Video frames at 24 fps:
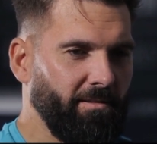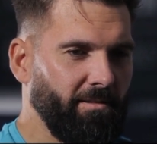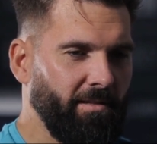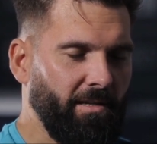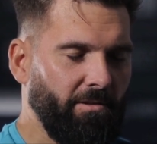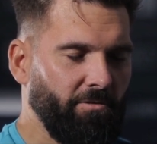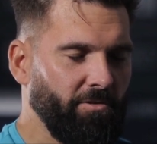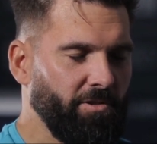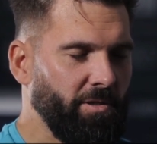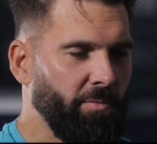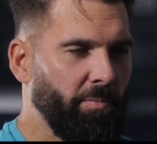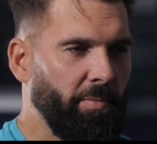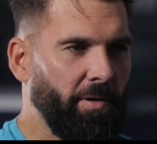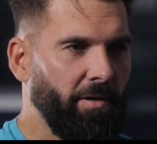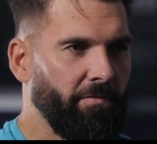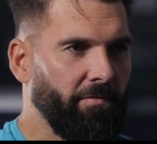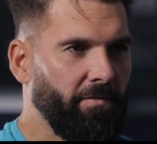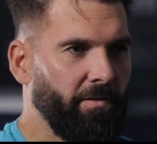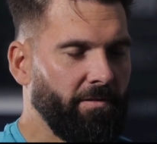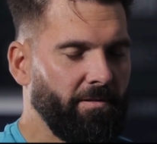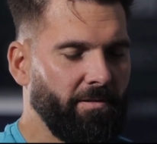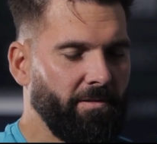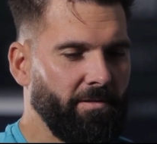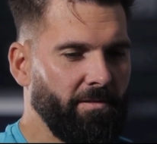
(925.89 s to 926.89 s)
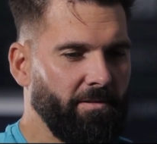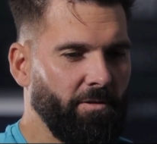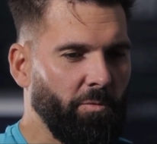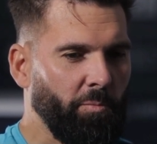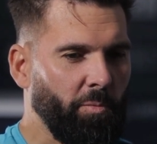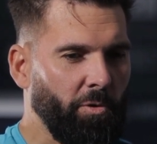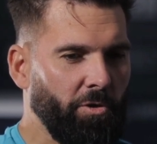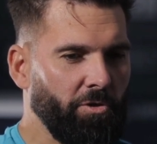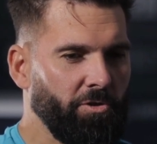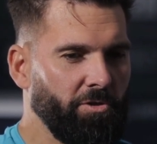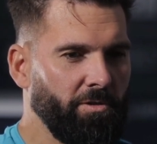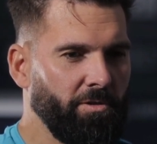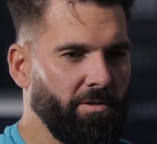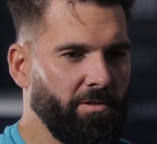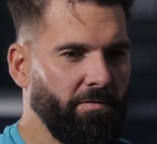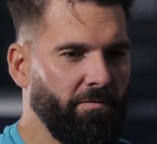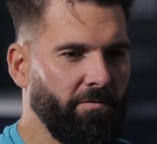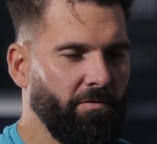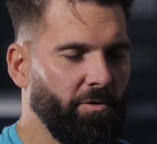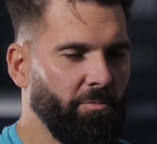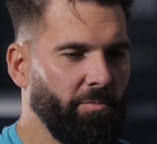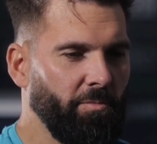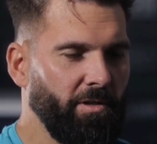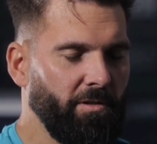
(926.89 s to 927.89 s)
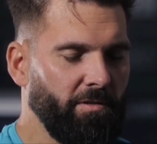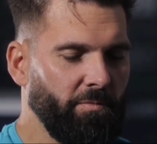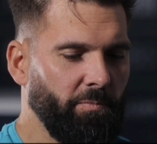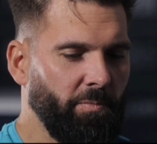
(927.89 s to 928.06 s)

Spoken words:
that was the perfect opportunity for me.